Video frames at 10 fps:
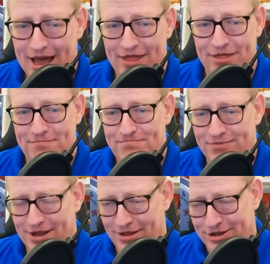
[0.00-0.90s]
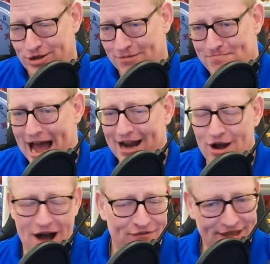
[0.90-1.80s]
the sort of back
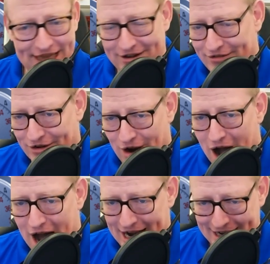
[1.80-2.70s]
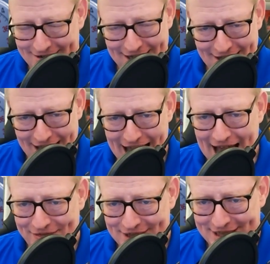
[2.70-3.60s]
office end of their audit
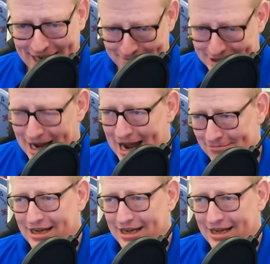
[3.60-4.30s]
at the same time.